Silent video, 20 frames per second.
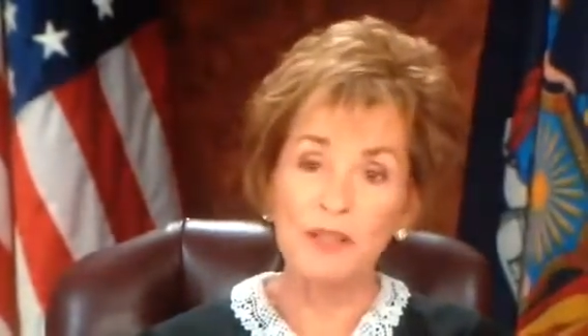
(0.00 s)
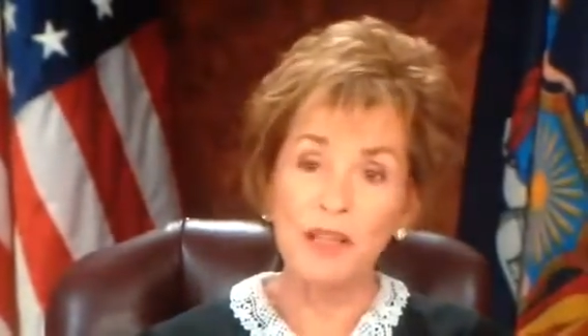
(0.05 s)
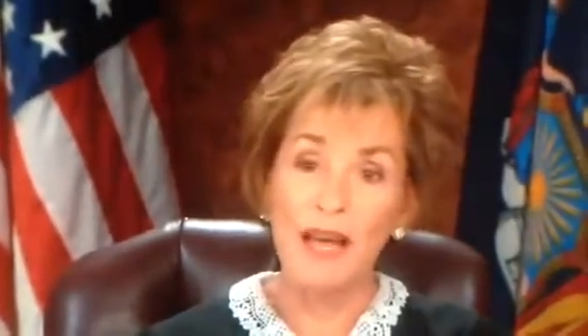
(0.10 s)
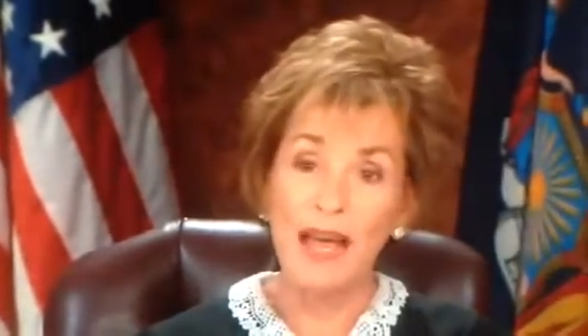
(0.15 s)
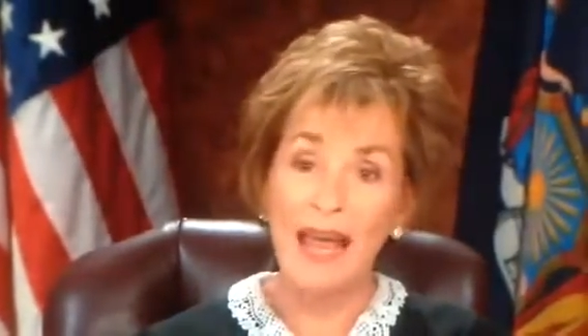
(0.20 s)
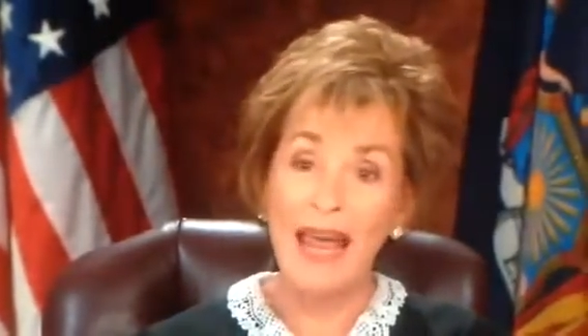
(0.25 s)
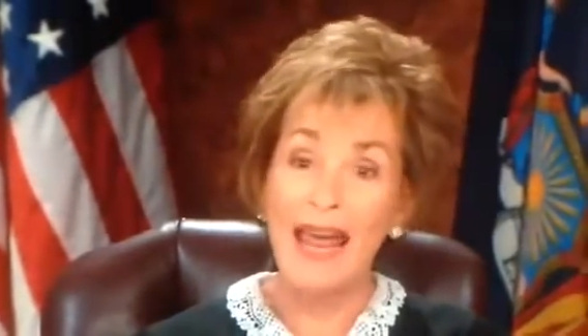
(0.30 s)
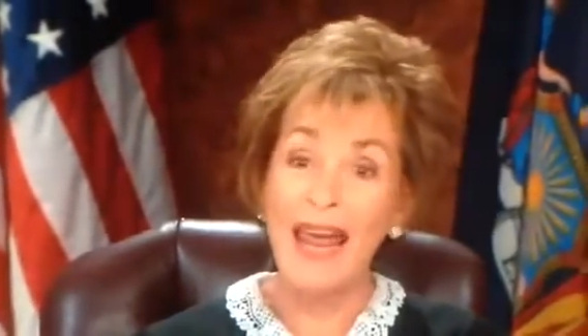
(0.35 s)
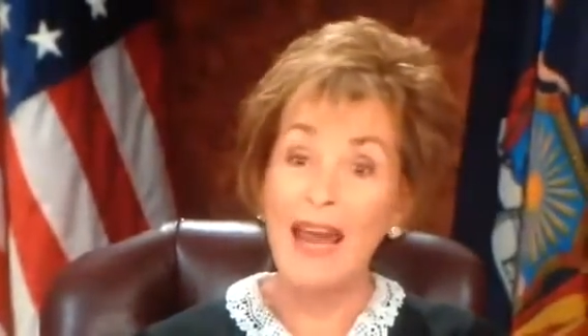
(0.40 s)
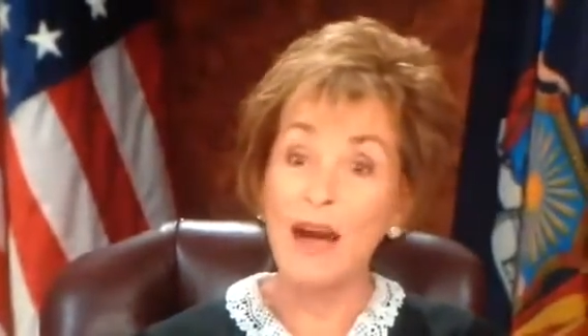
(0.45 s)

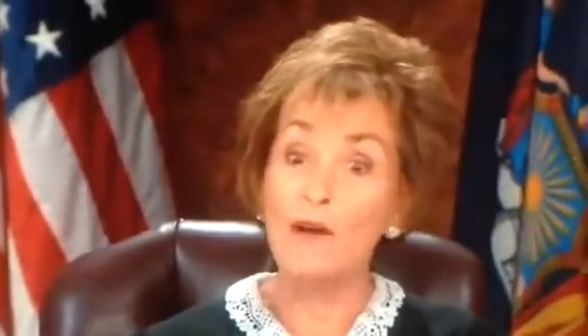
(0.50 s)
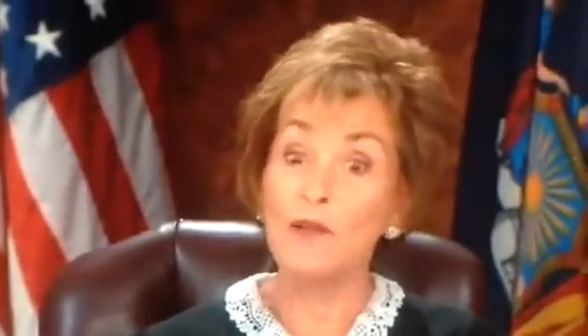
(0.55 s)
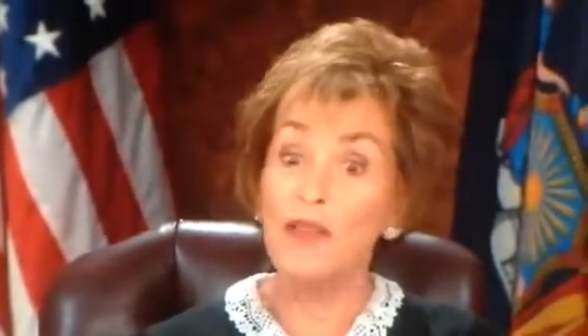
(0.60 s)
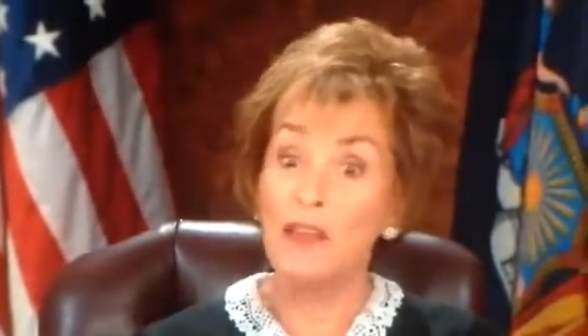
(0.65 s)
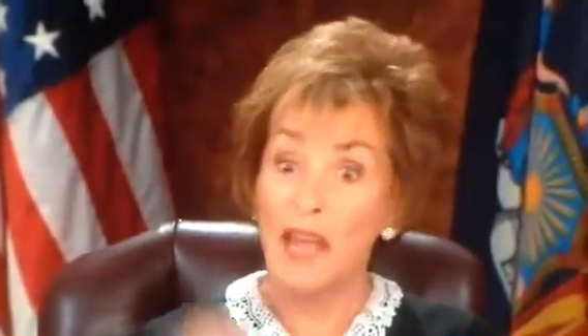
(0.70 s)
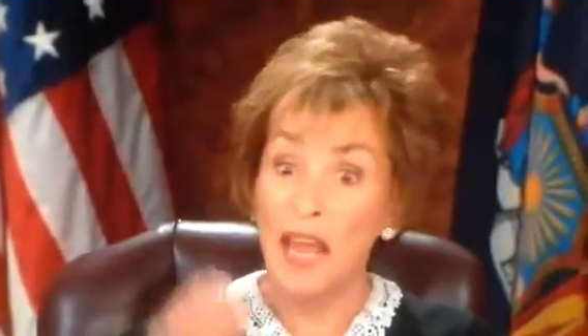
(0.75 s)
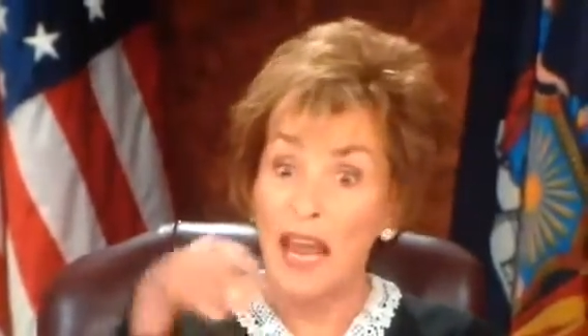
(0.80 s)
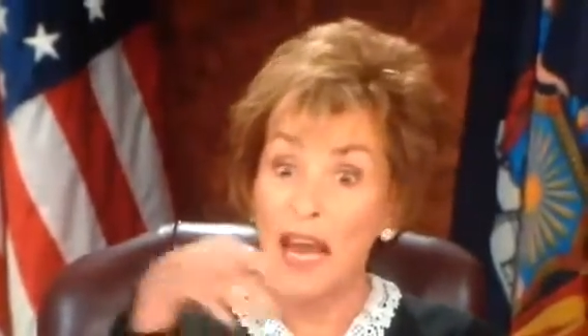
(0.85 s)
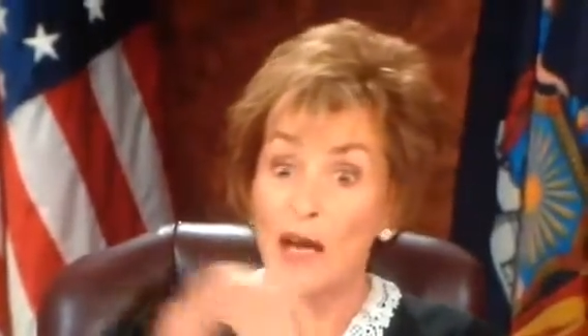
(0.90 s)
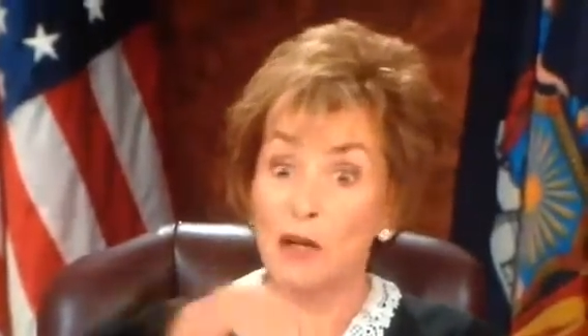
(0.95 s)
to air
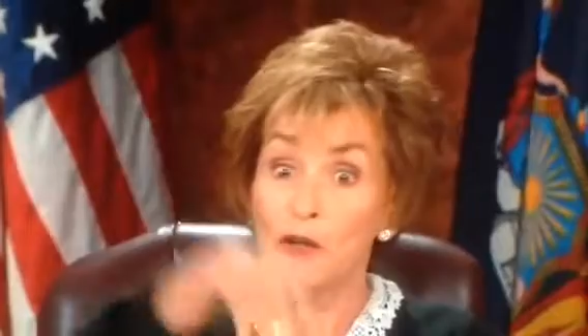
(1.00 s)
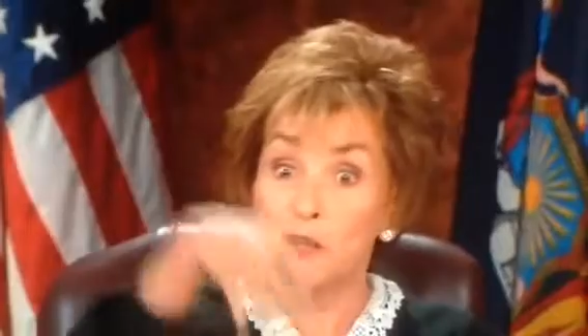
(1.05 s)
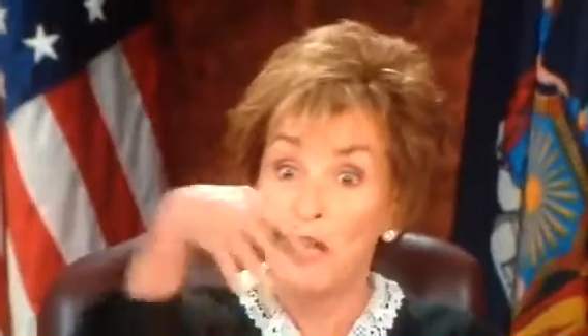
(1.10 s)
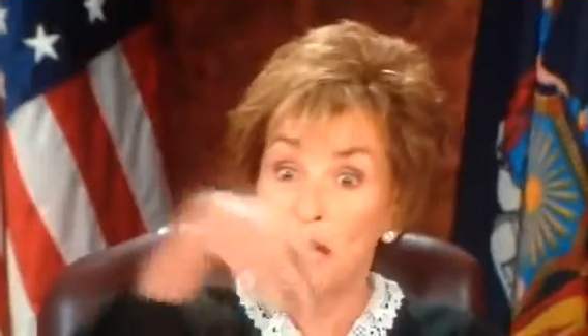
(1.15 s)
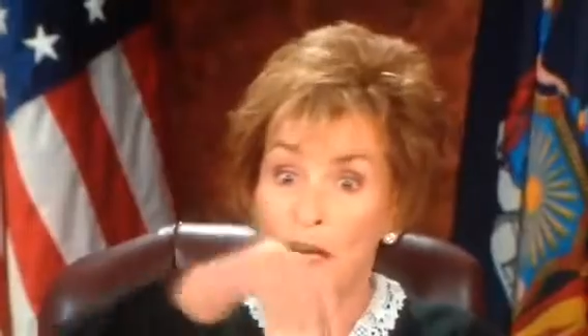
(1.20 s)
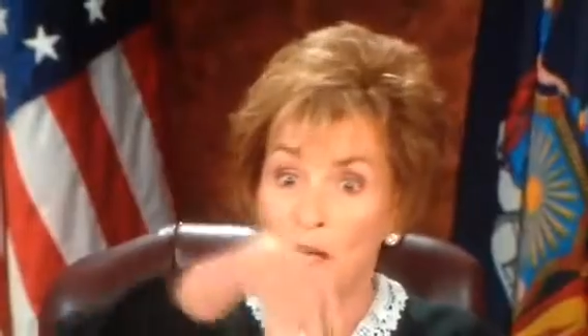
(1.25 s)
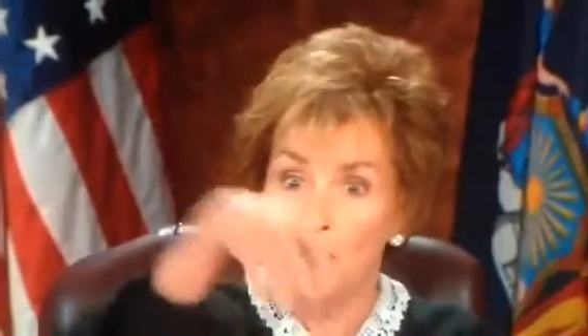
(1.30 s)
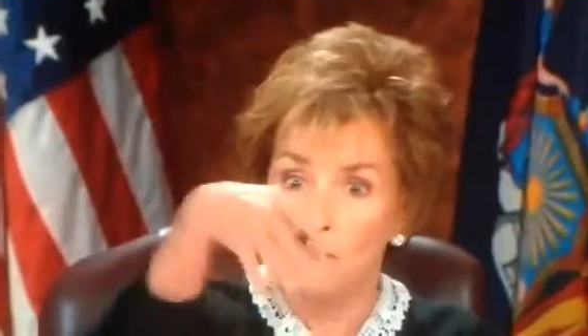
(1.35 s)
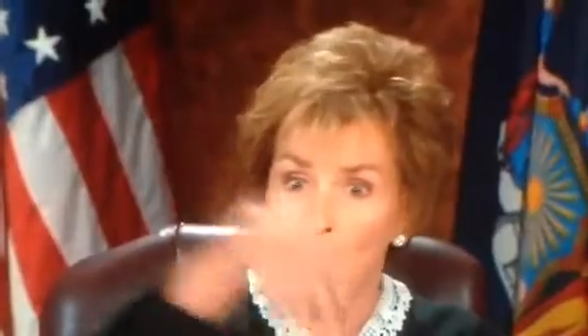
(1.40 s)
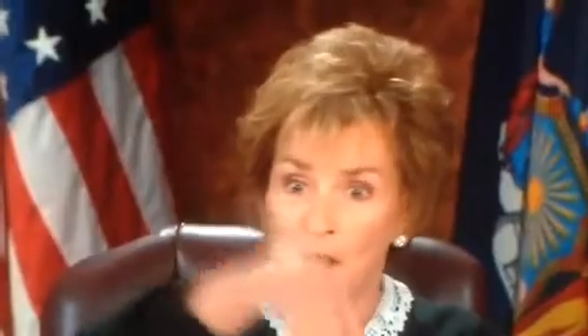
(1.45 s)
the air
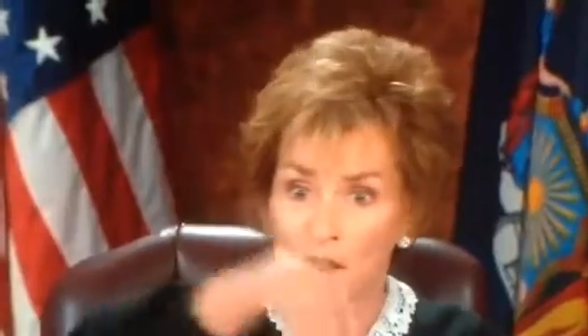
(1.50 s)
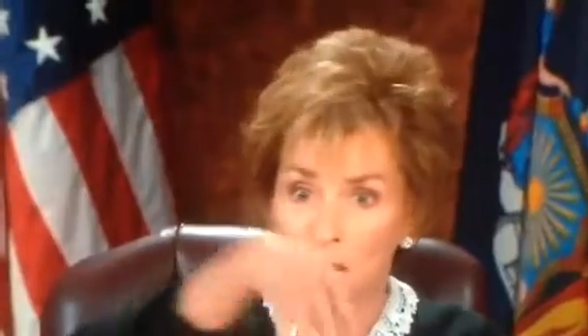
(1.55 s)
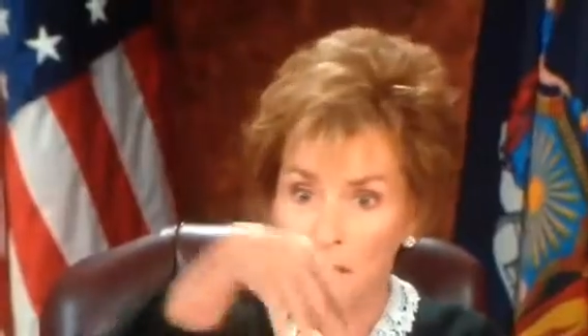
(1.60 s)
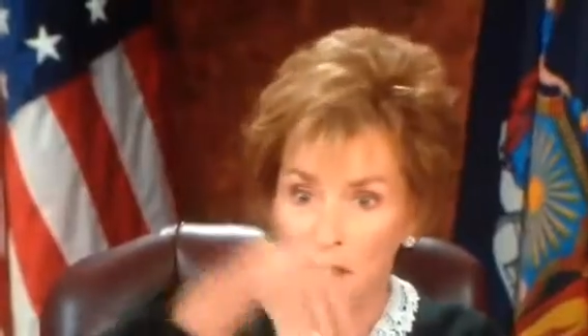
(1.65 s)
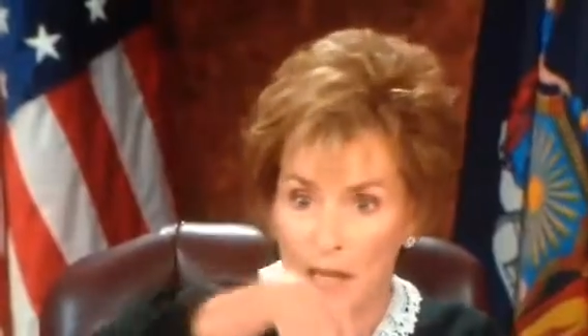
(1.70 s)
date of this